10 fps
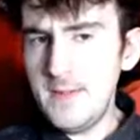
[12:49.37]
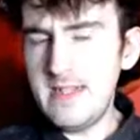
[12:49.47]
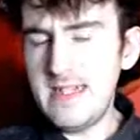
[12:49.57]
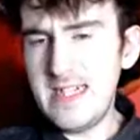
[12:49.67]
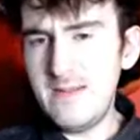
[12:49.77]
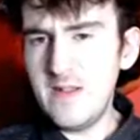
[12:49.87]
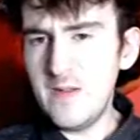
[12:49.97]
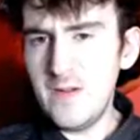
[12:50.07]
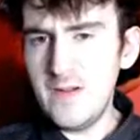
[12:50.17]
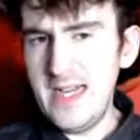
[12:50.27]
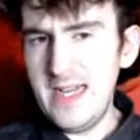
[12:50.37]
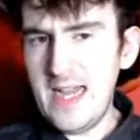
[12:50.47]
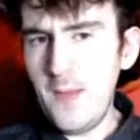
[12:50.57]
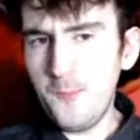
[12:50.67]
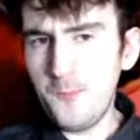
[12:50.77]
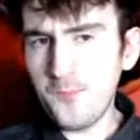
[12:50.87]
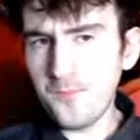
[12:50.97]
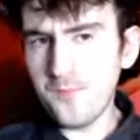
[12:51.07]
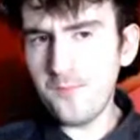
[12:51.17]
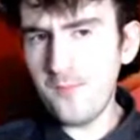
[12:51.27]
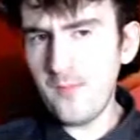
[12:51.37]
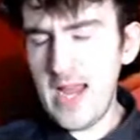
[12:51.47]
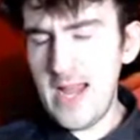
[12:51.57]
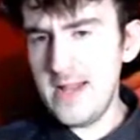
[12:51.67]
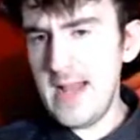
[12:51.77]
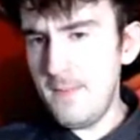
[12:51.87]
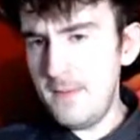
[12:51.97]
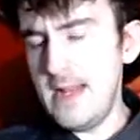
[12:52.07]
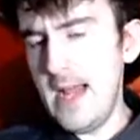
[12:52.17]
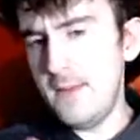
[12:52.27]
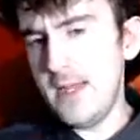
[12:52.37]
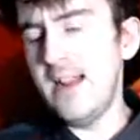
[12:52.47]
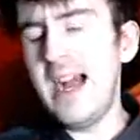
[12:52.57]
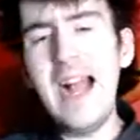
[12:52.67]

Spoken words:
which we kind of saw in that episode.